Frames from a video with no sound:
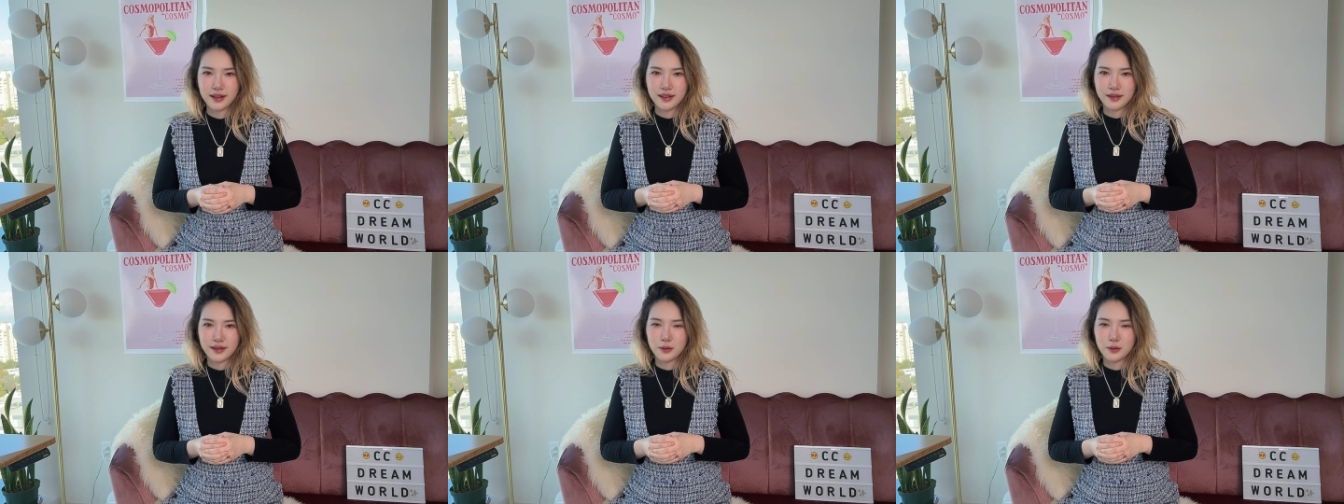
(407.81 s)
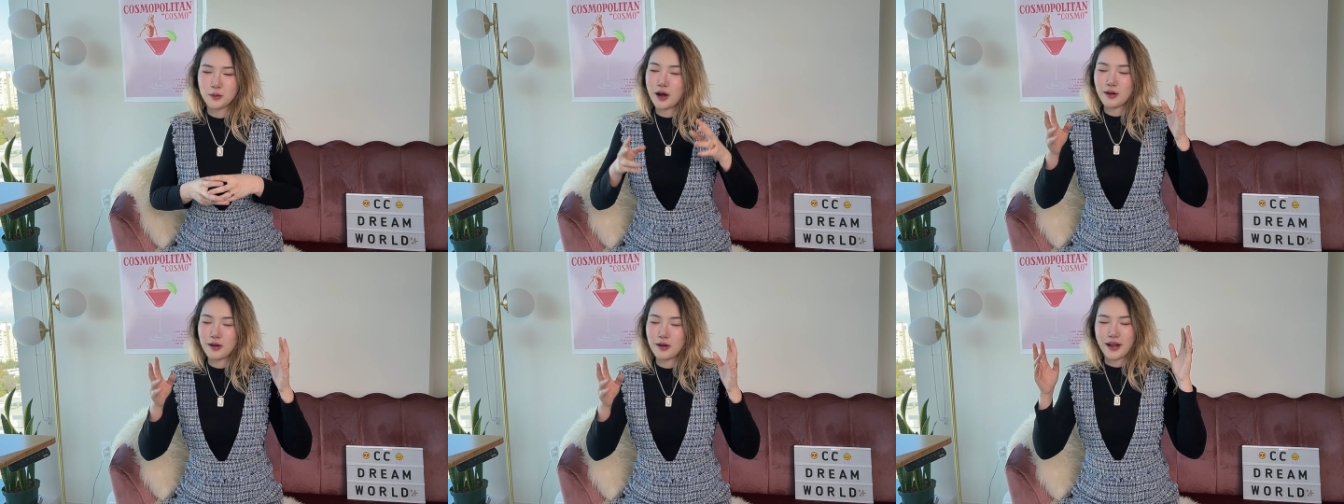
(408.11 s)

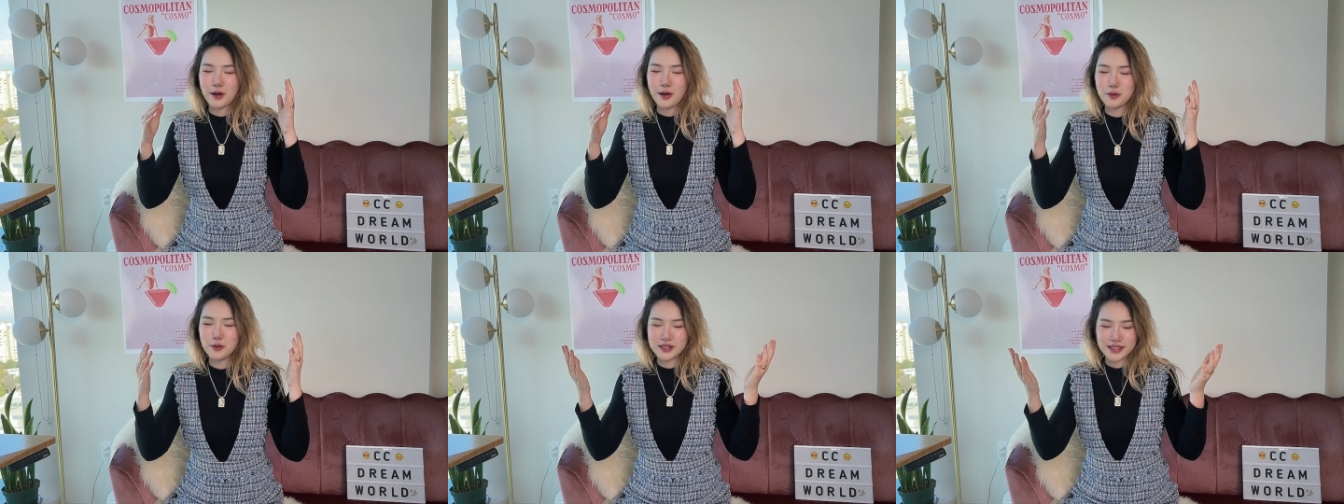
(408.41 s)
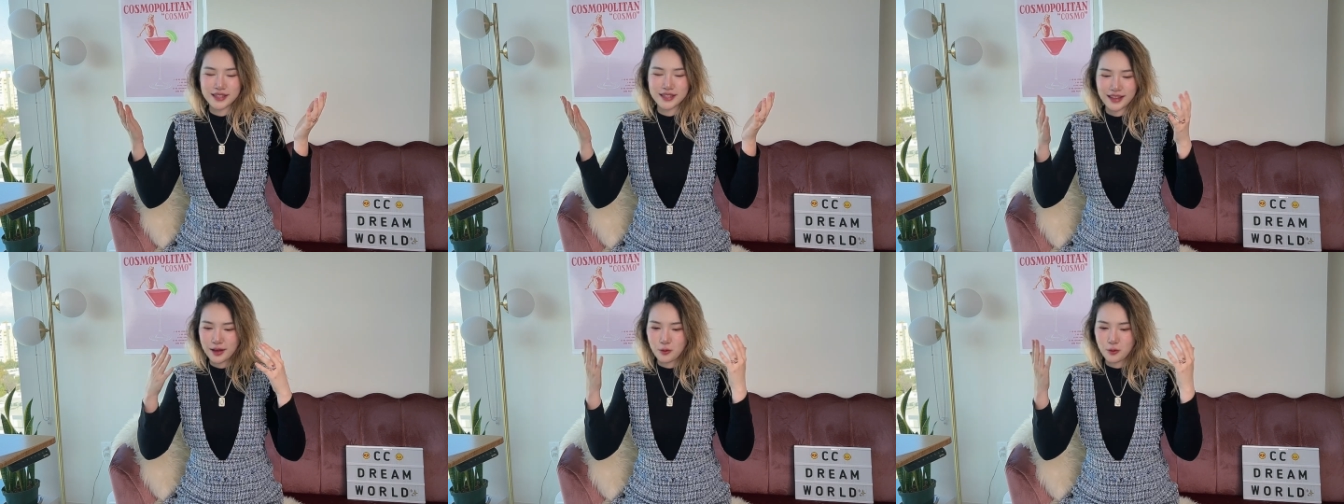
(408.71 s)
well, I would
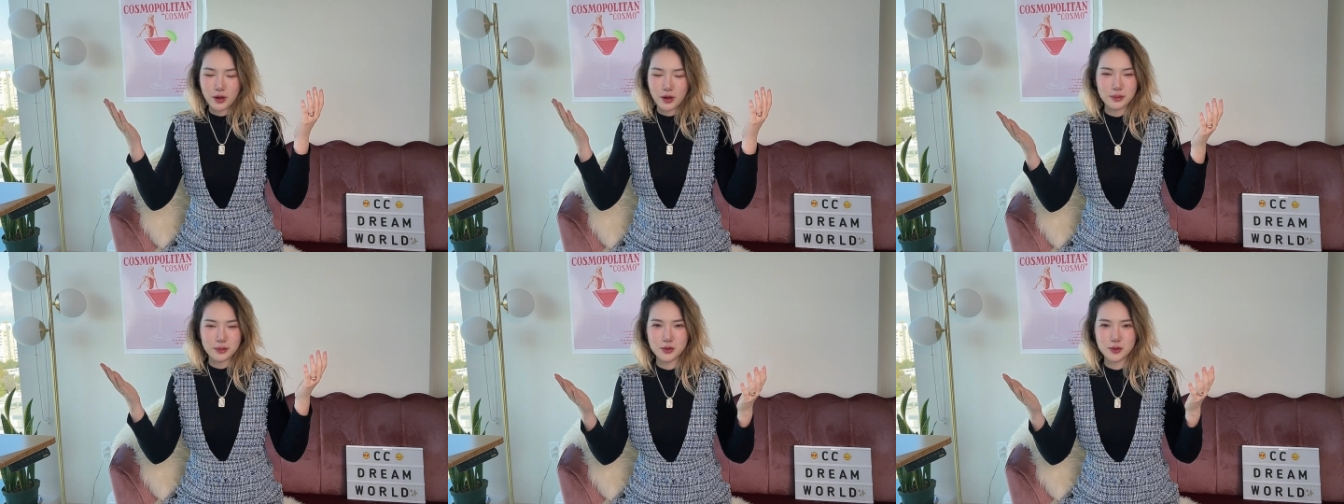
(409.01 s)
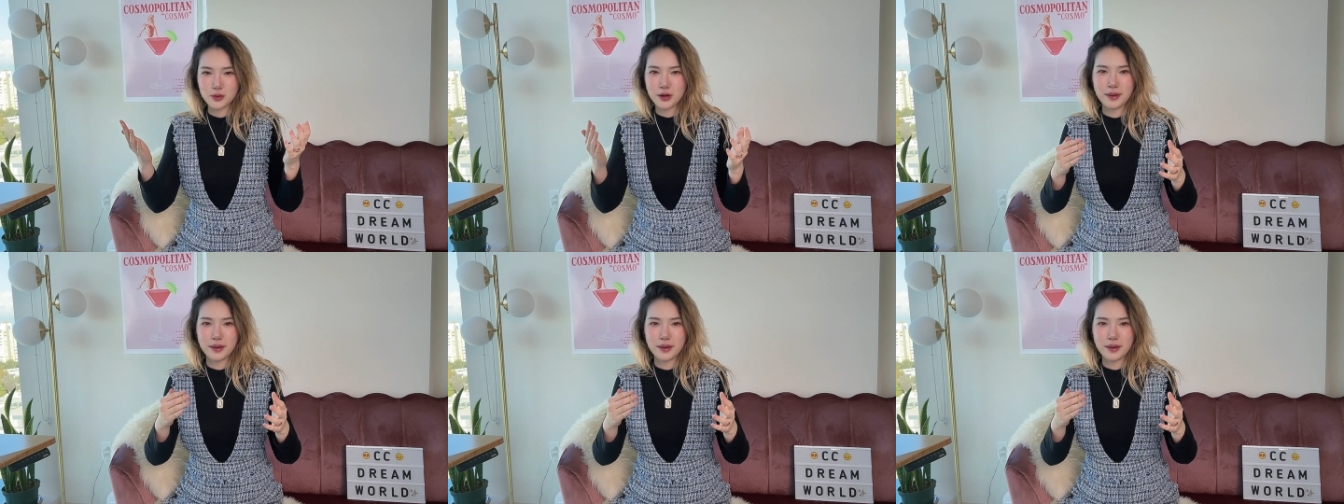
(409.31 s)
say like
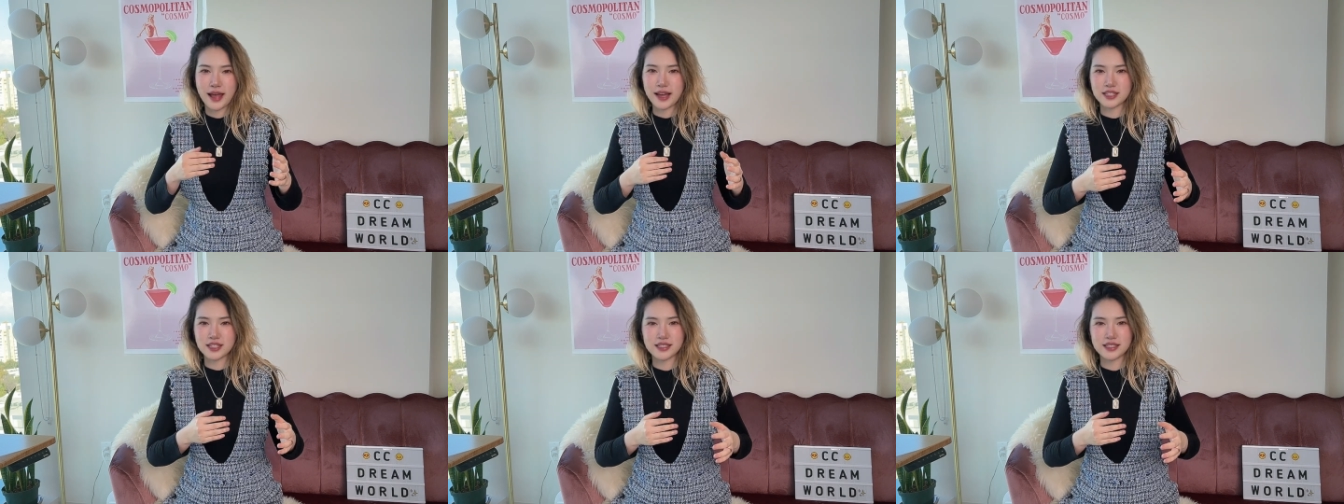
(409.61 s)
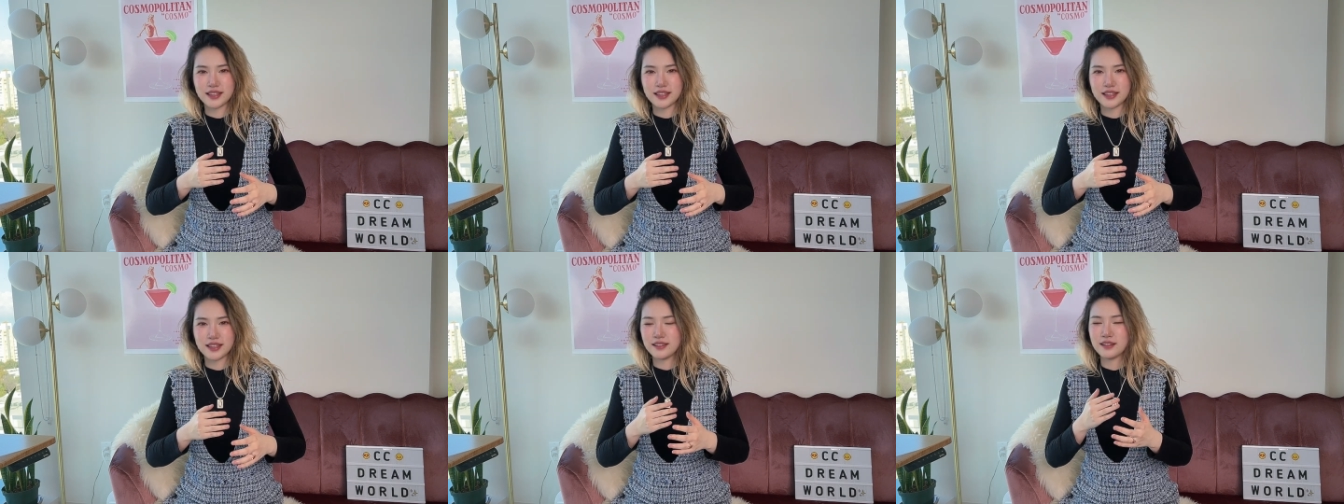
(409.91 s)
Web3, but
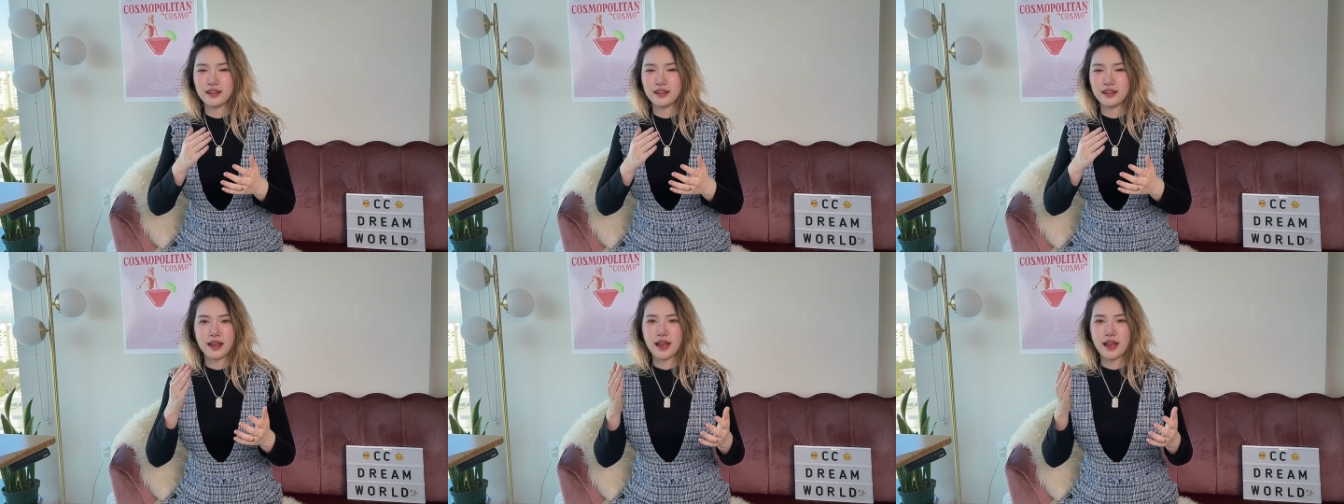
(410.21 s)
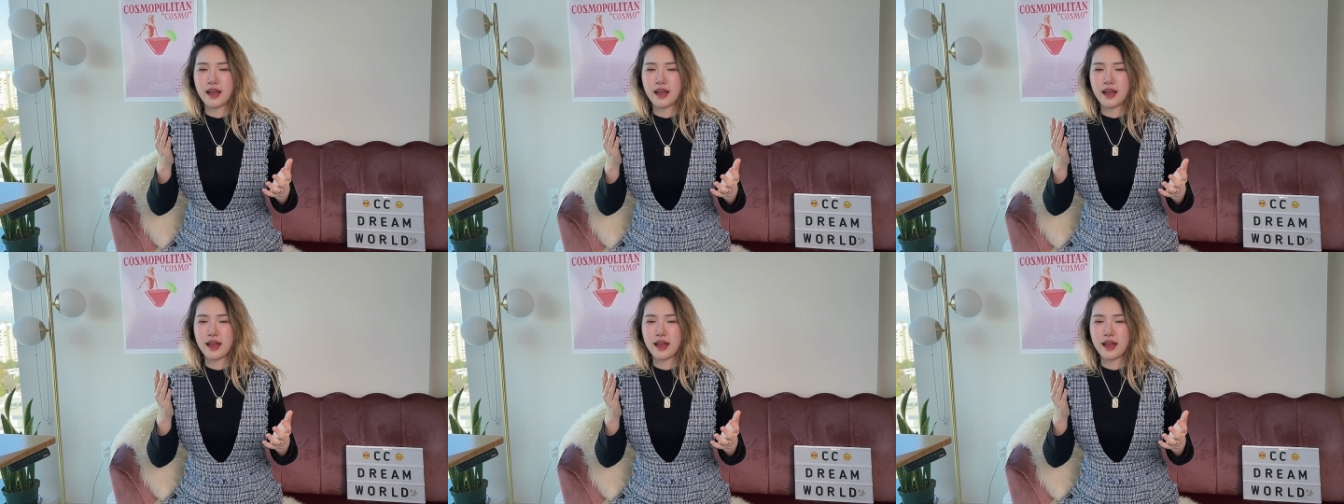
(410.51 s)
actually